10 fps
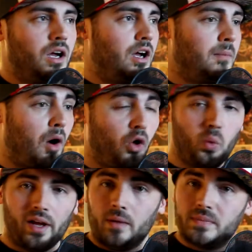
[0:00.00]
all the
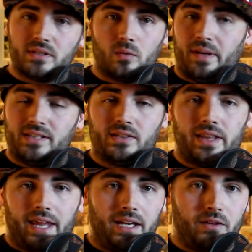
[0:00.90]
way up till basically
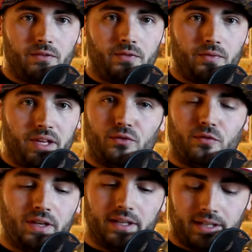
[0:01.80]
the end of the
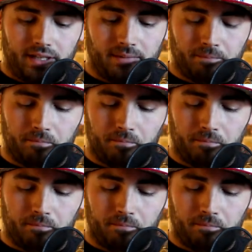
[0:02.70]
Infinity